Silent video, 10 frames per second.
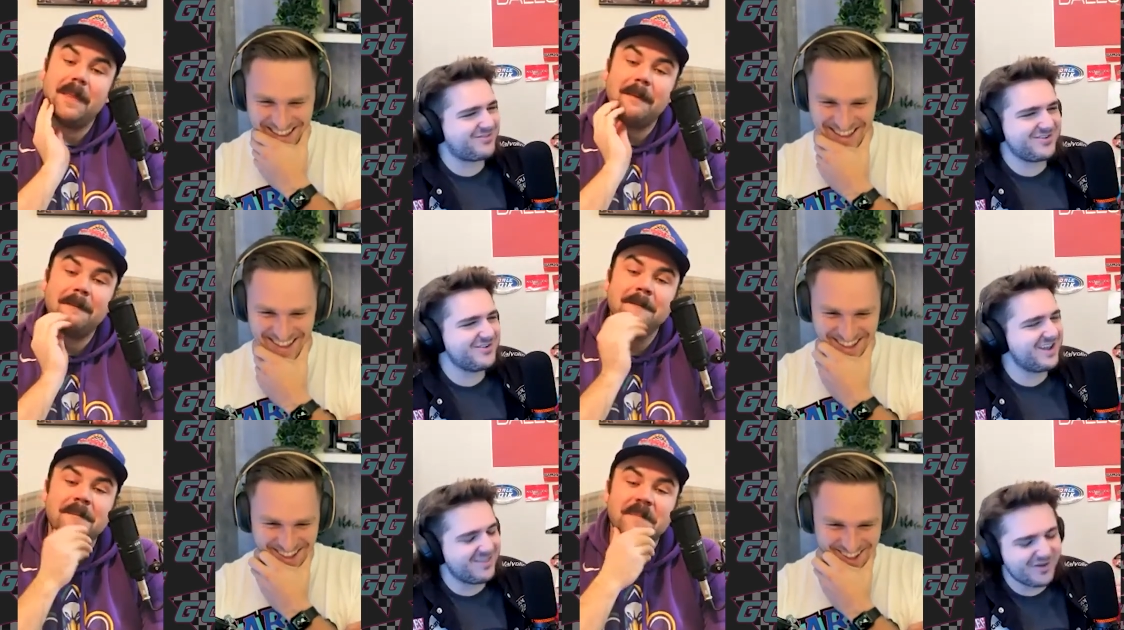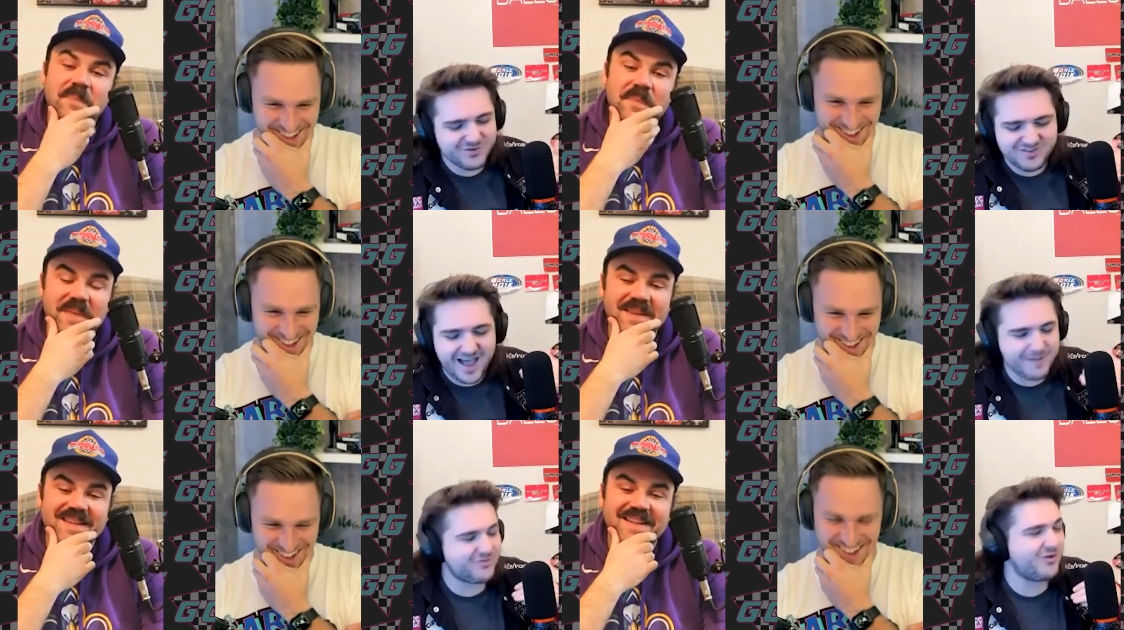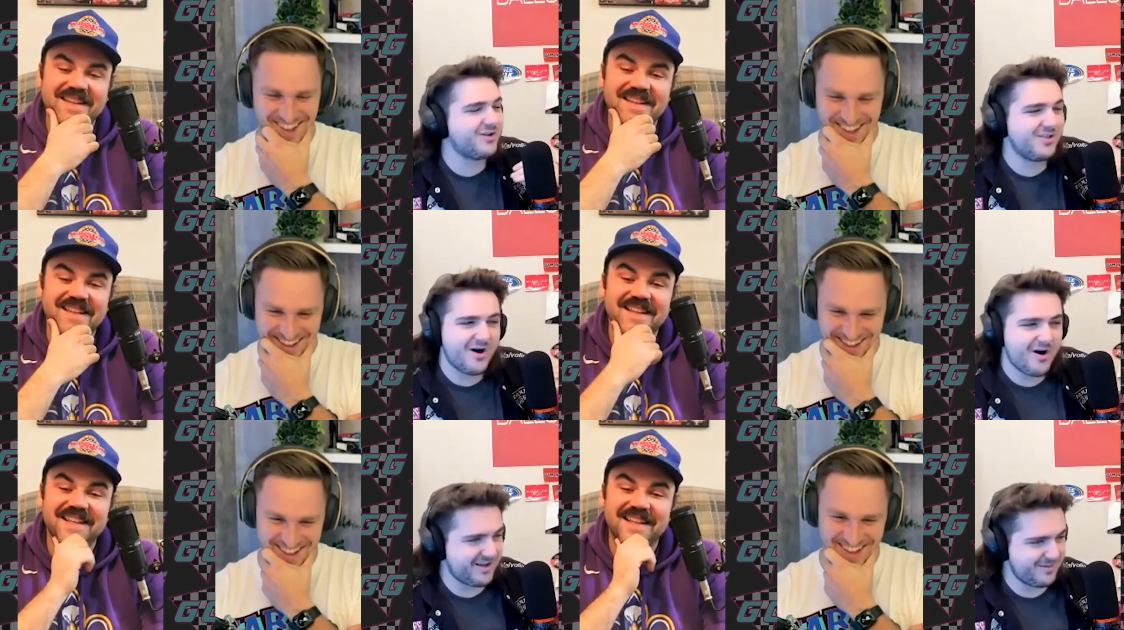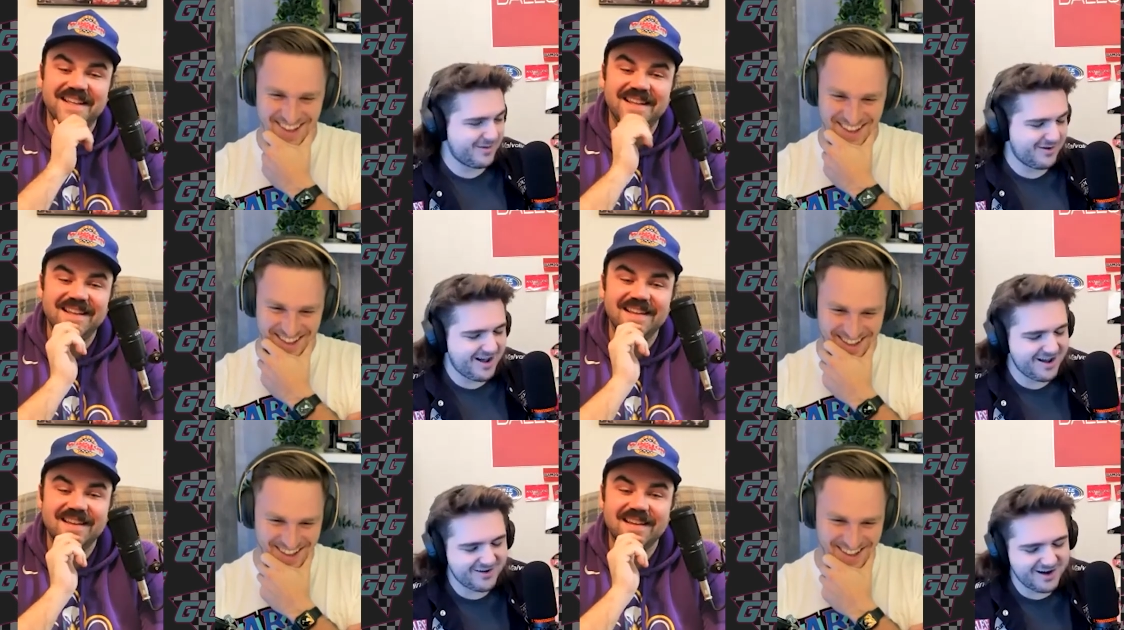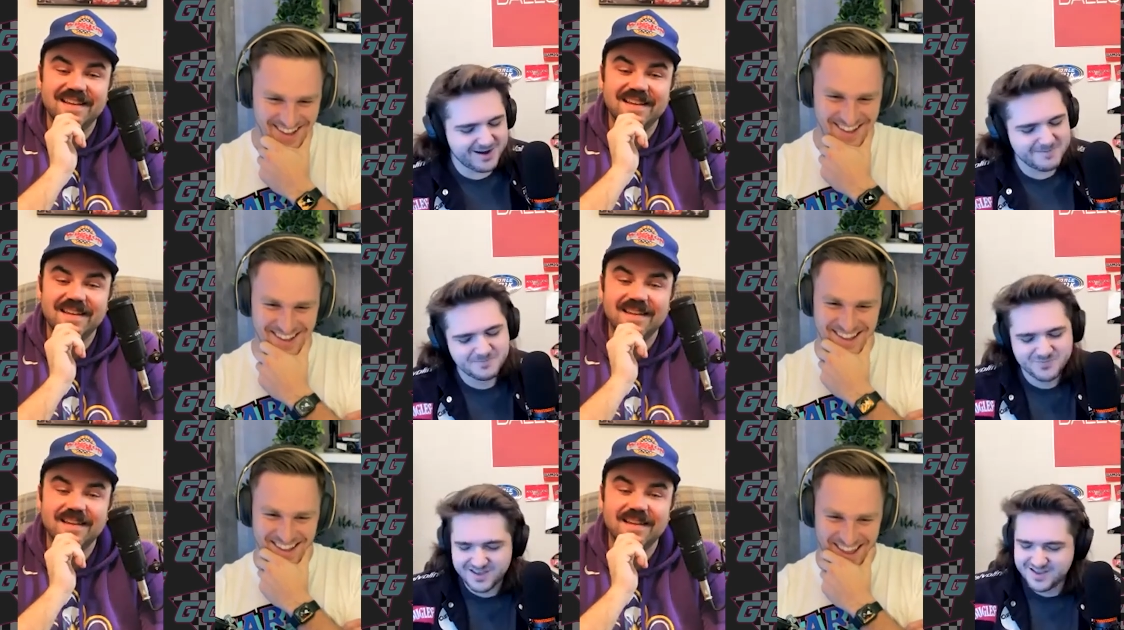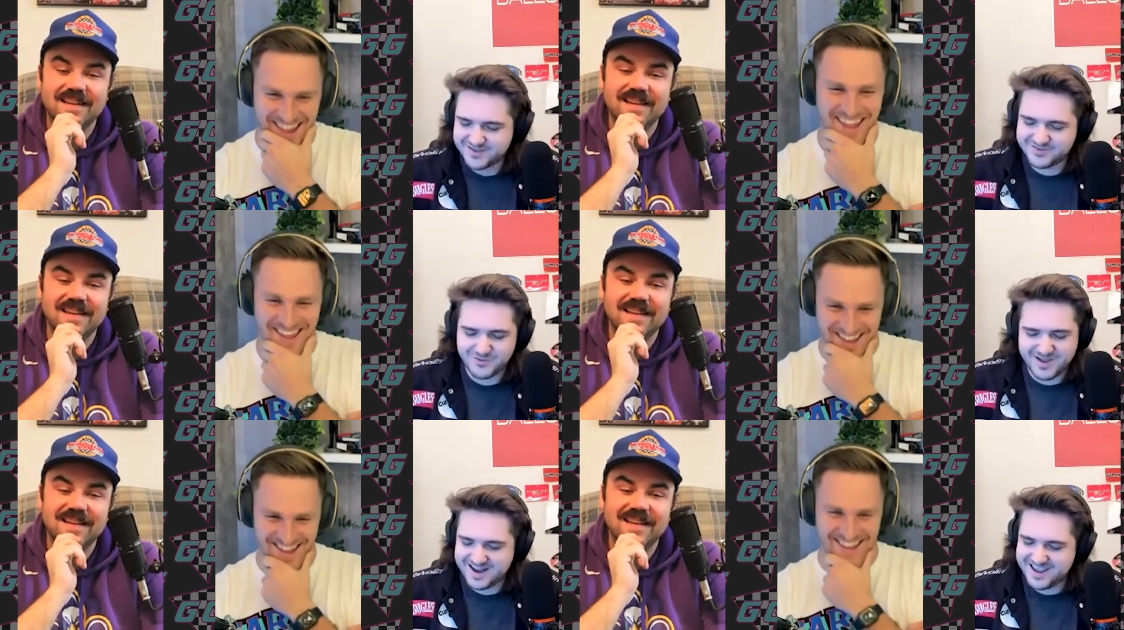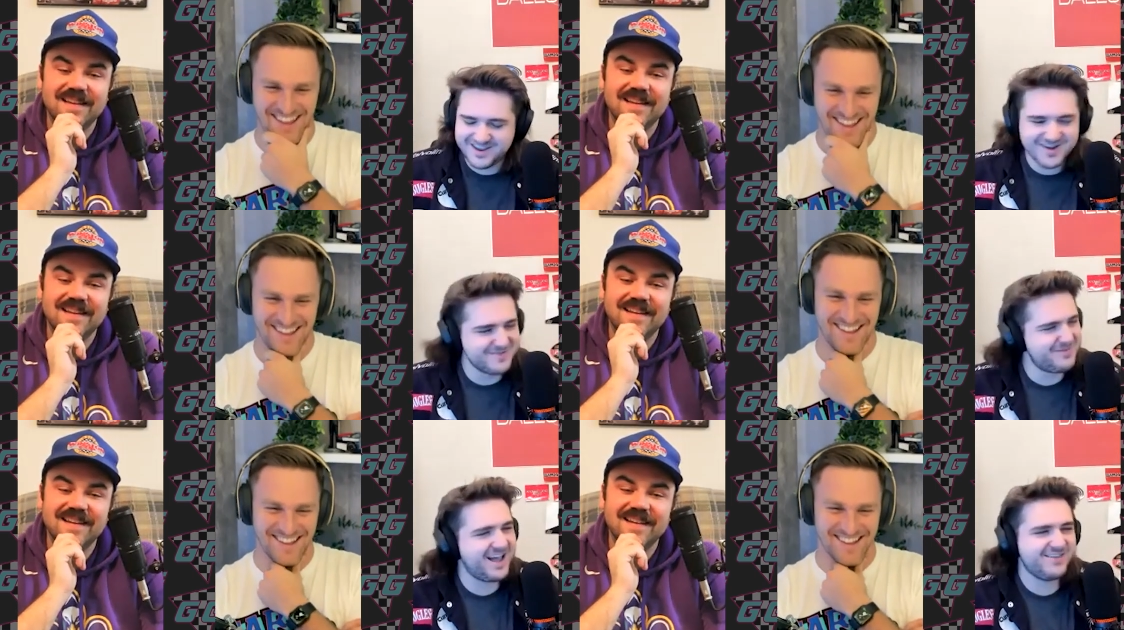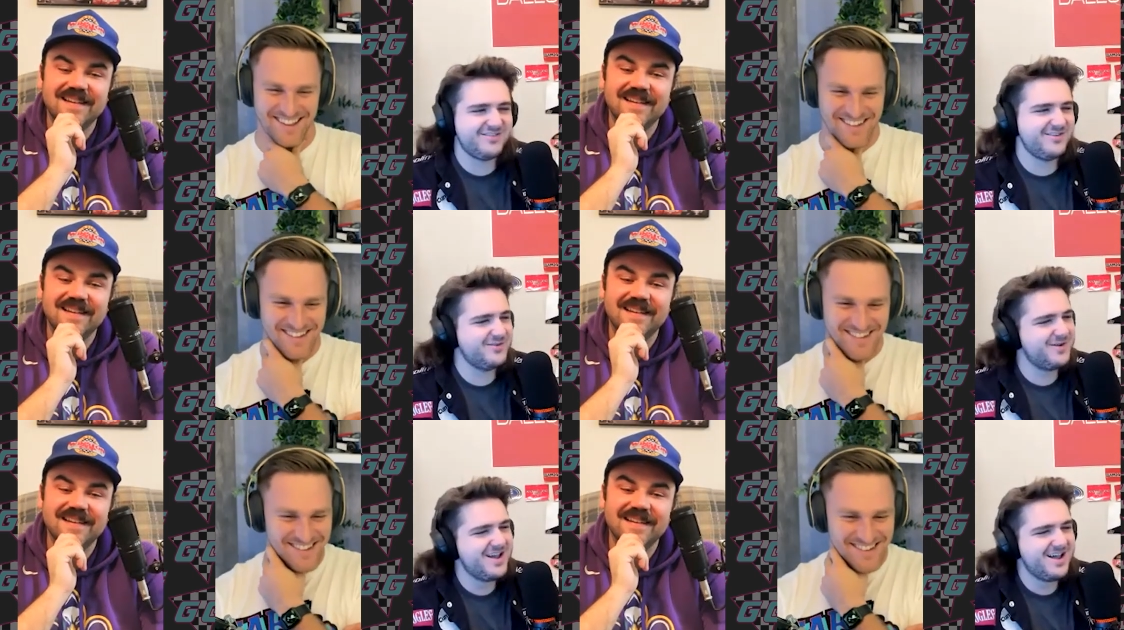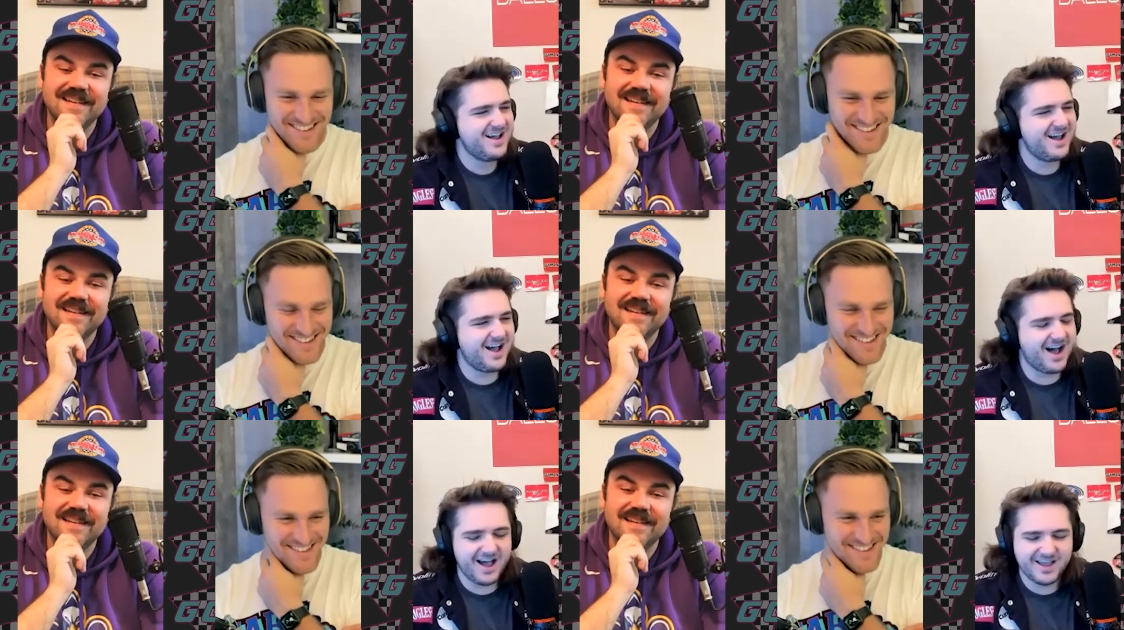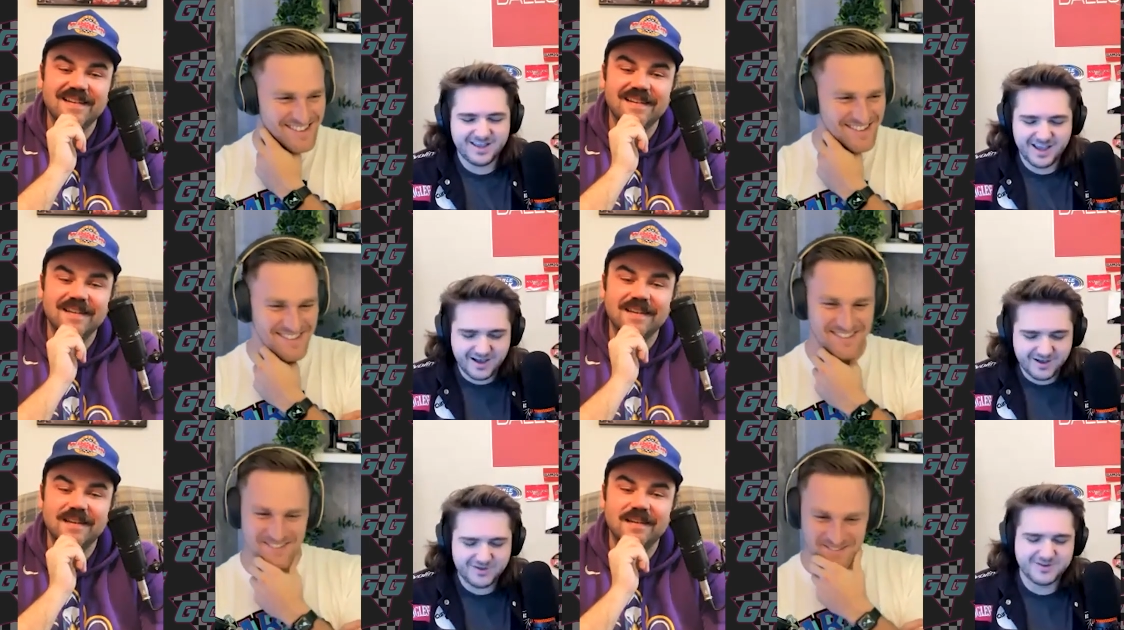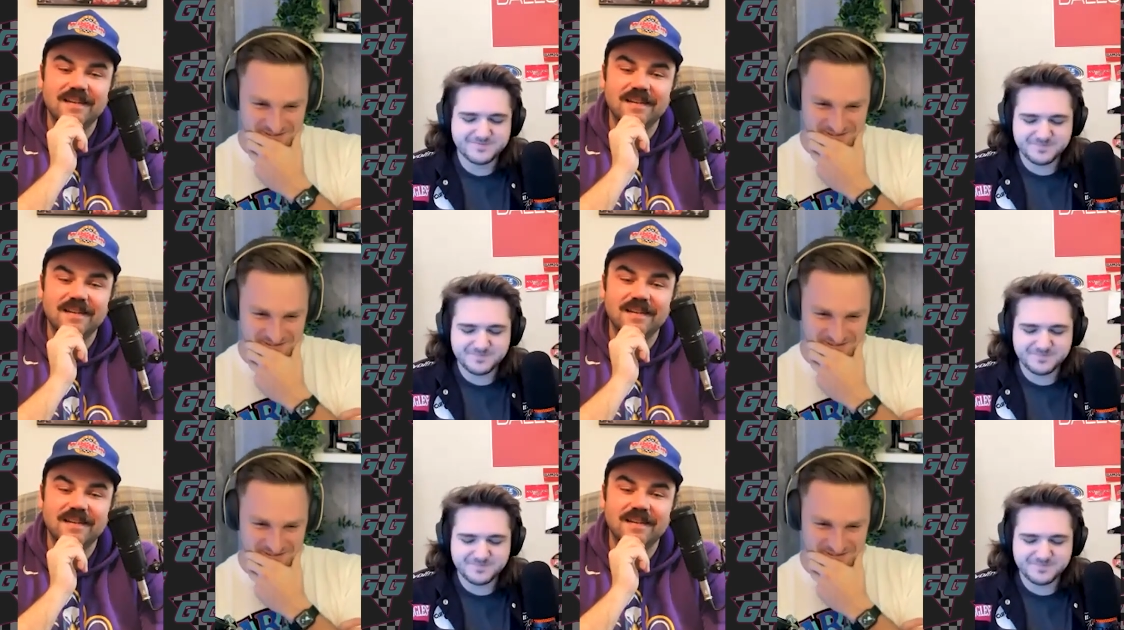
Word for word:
Speaker 1: dude. And those laps are long at Mid Ohio, right? So when he couldn't pass you, I yelled